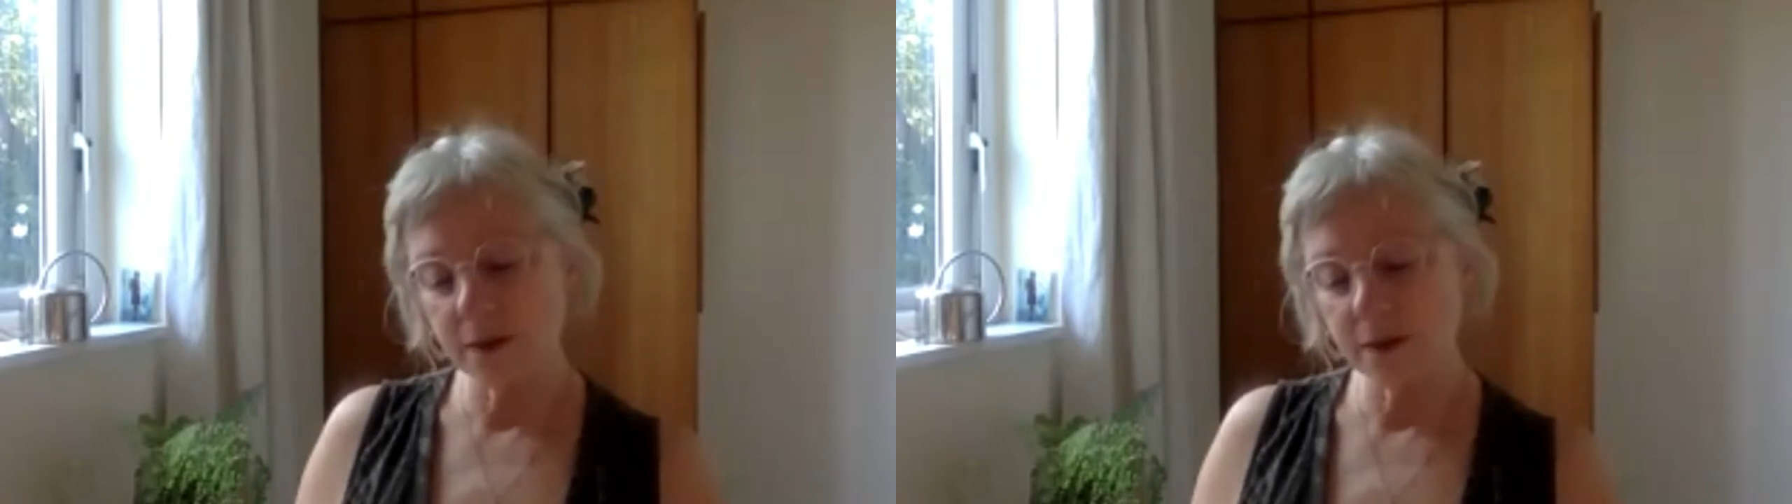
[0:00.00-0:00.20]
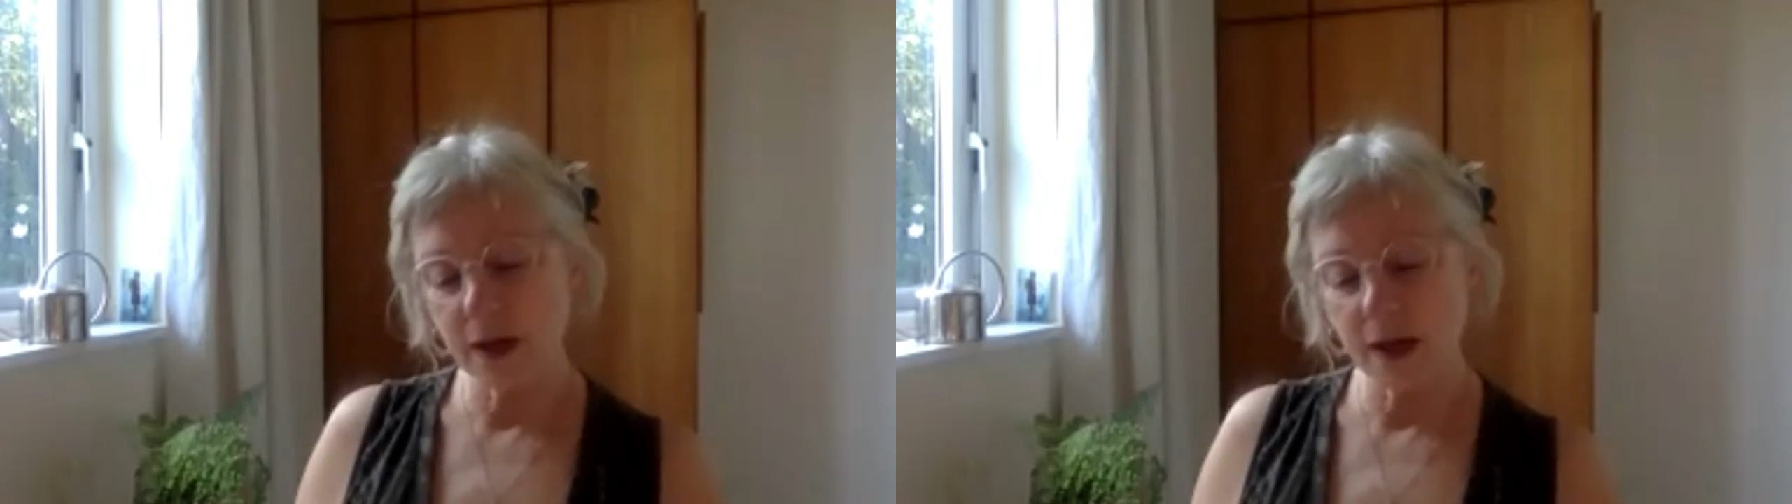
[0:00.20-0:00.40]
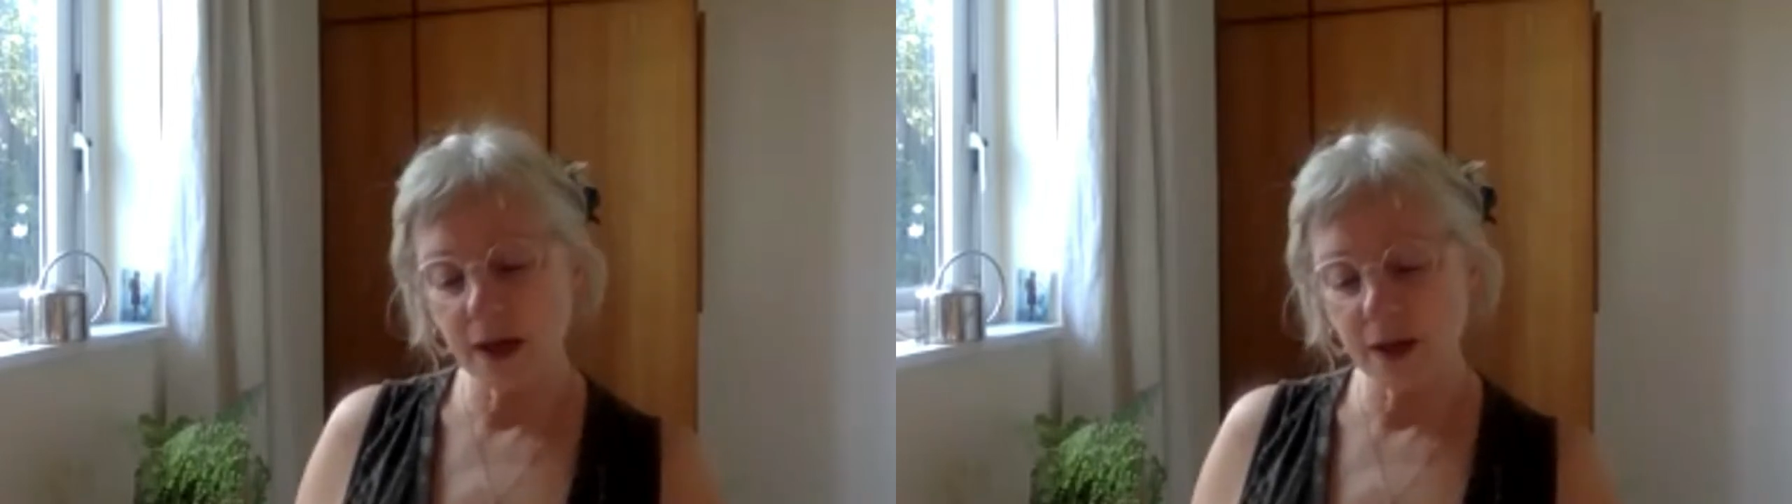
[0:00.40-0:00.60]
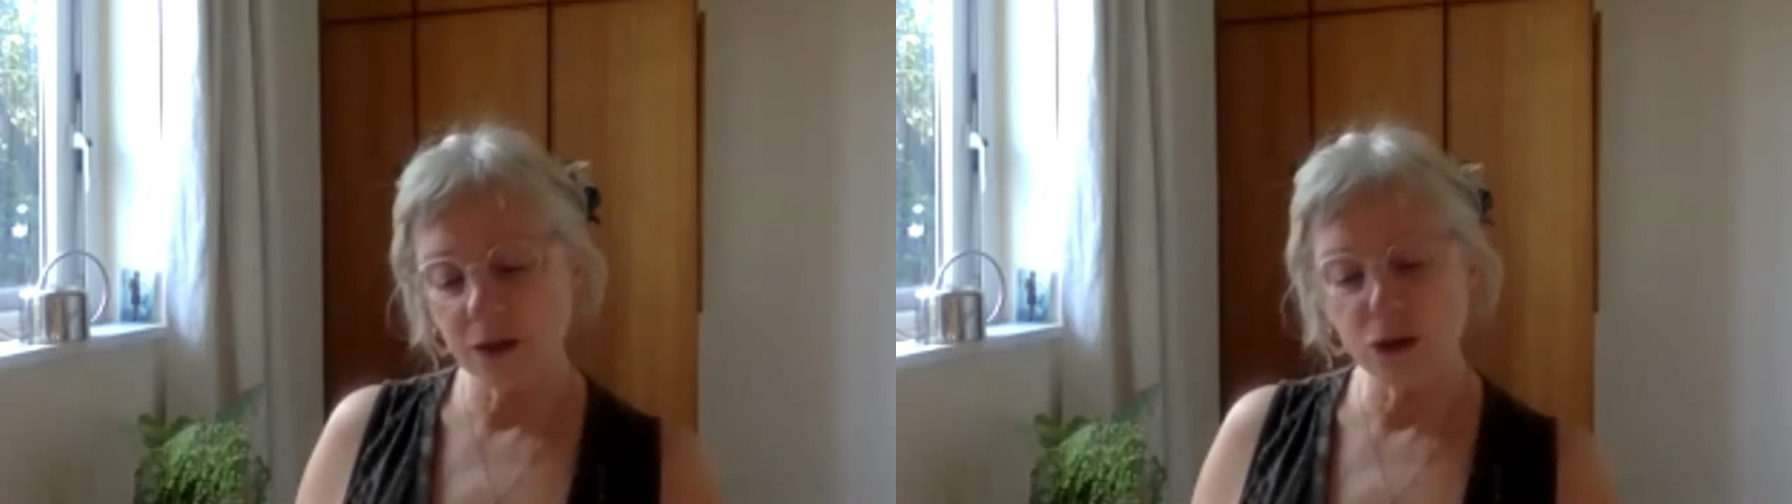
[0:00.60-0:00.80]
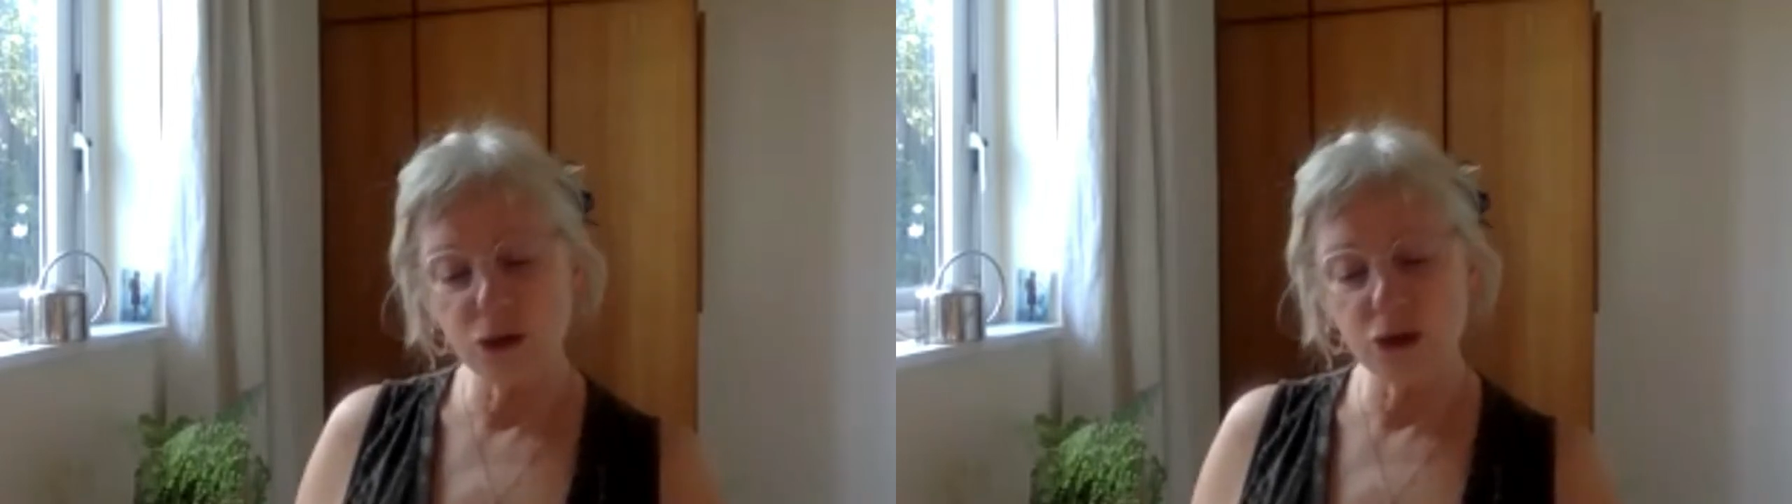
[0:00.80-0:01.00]

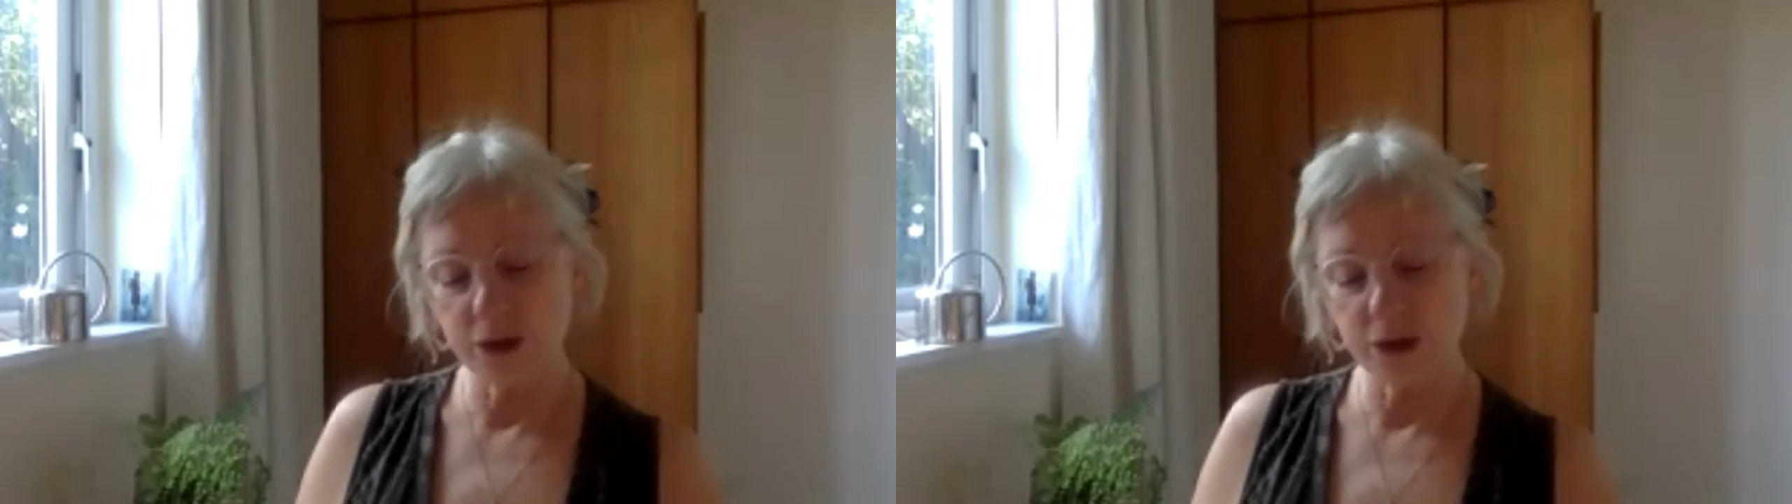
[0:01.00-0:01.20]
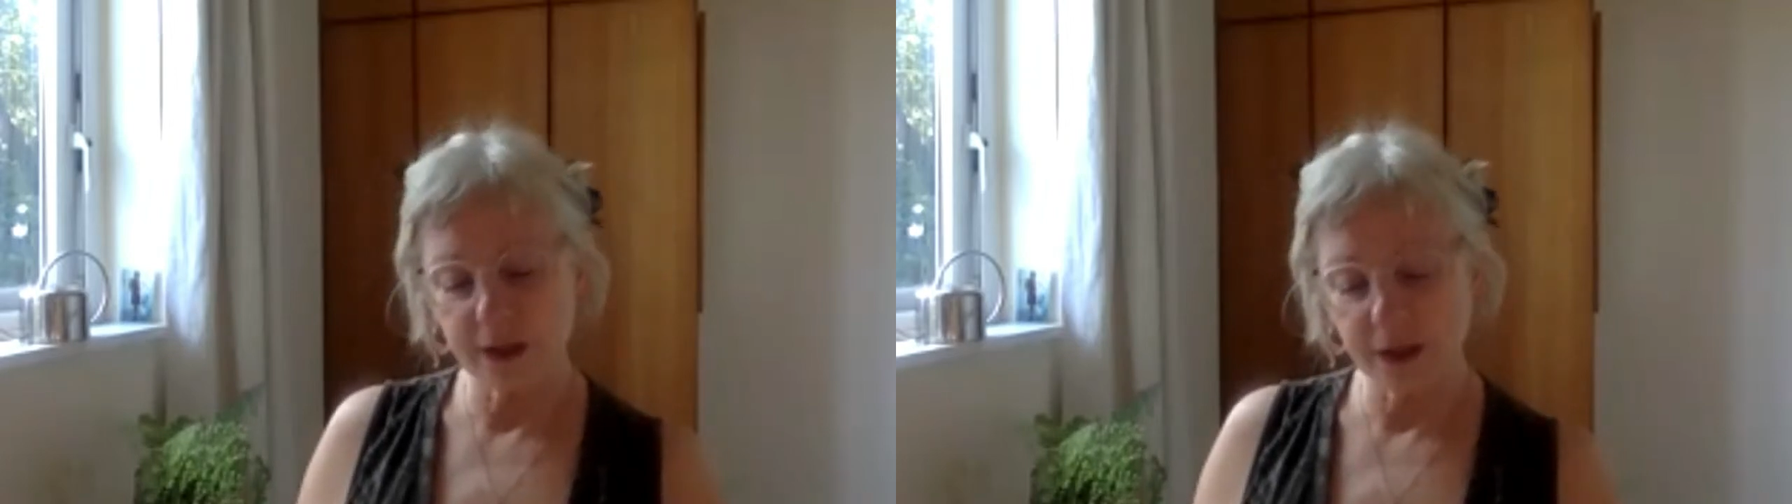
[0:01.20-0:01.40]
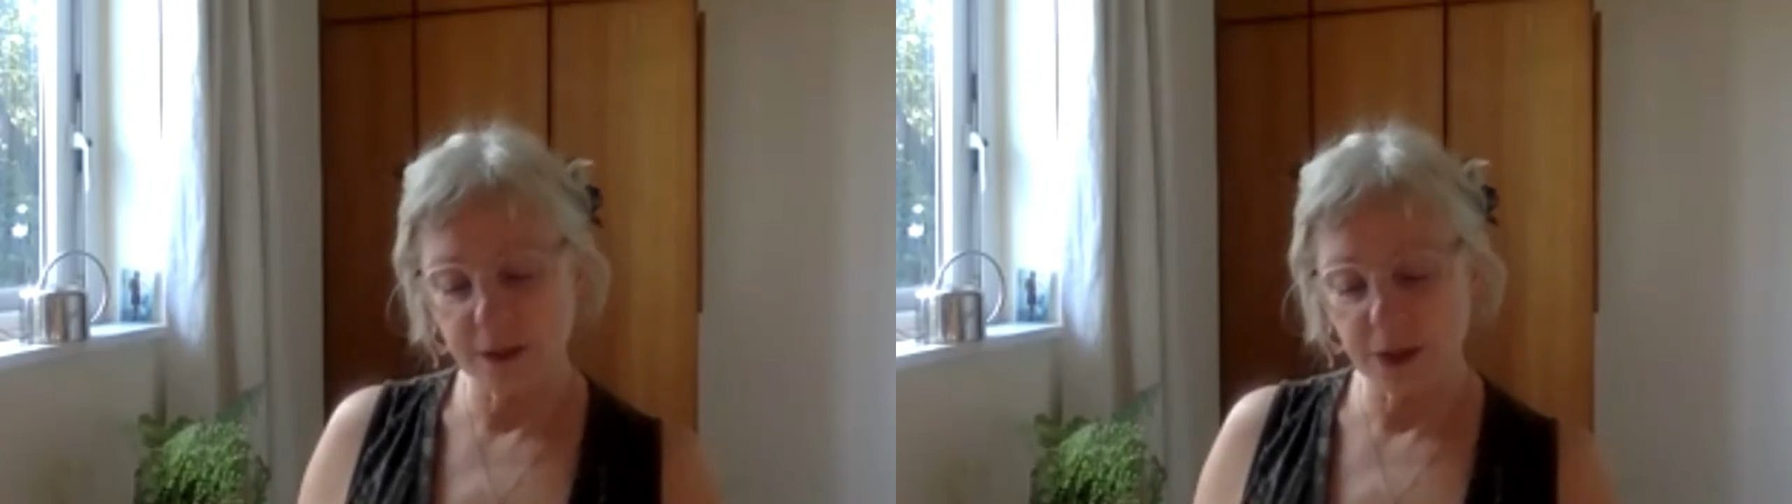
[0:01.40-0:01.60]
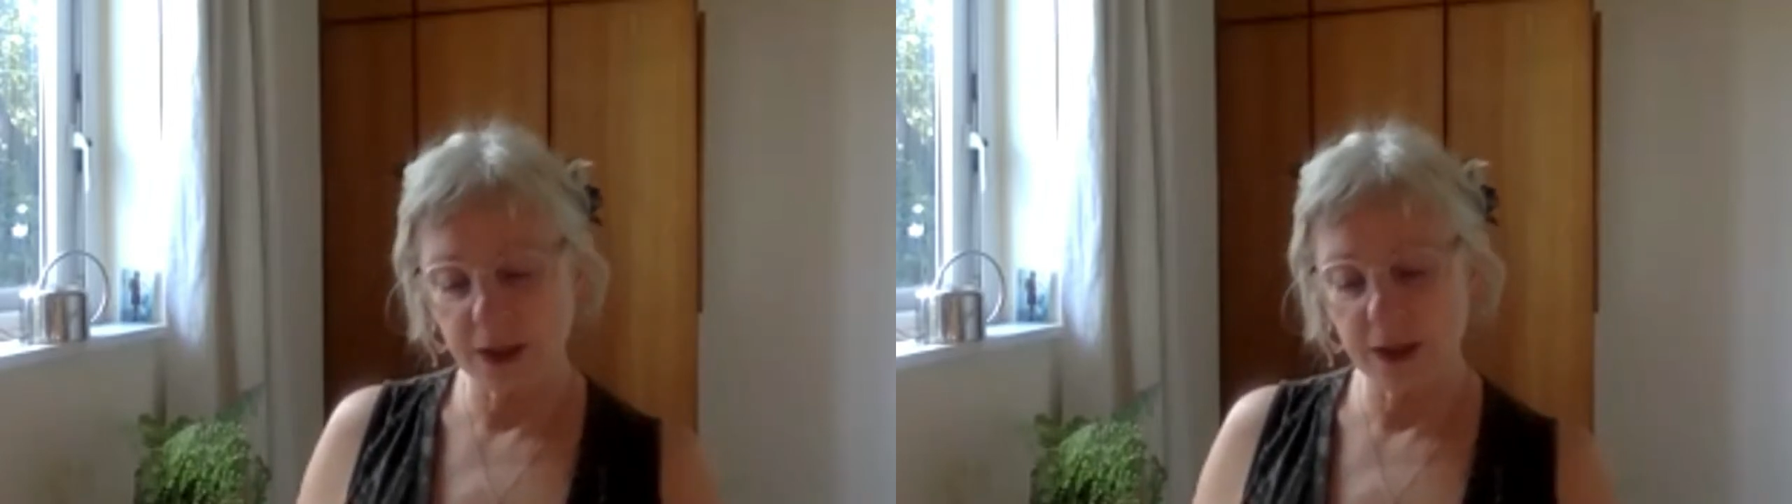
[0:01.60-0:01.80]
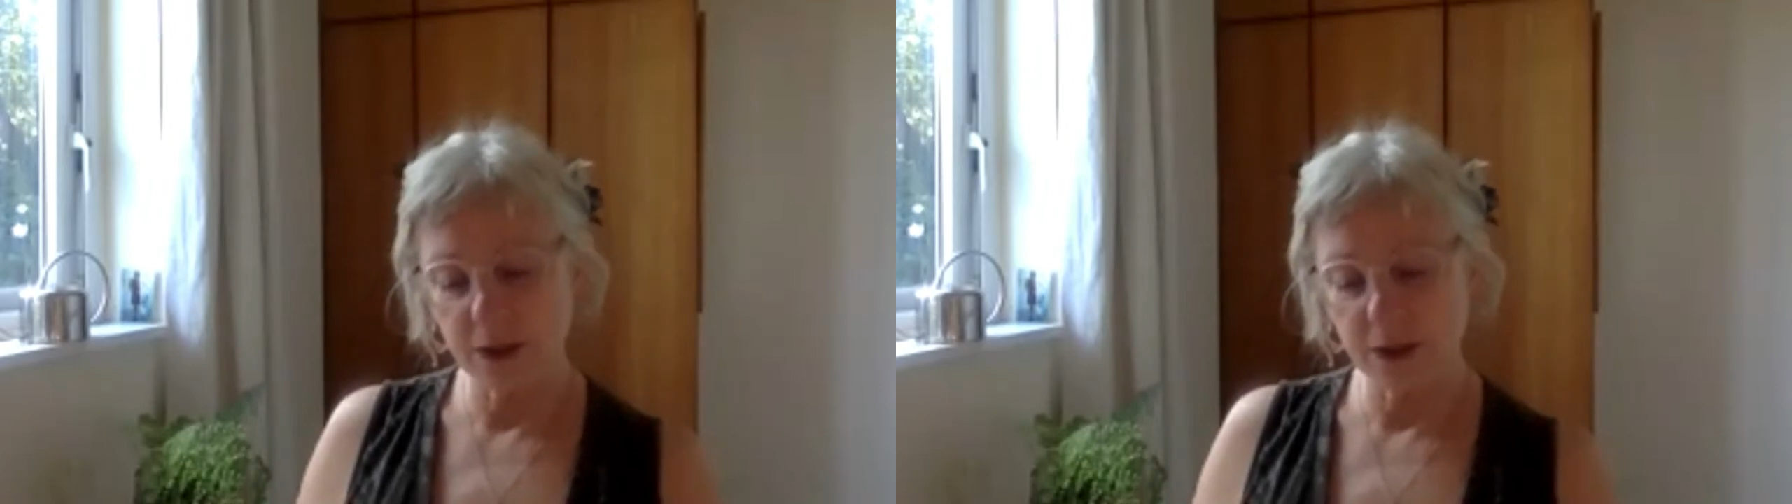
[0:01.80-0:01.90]
New Jersey community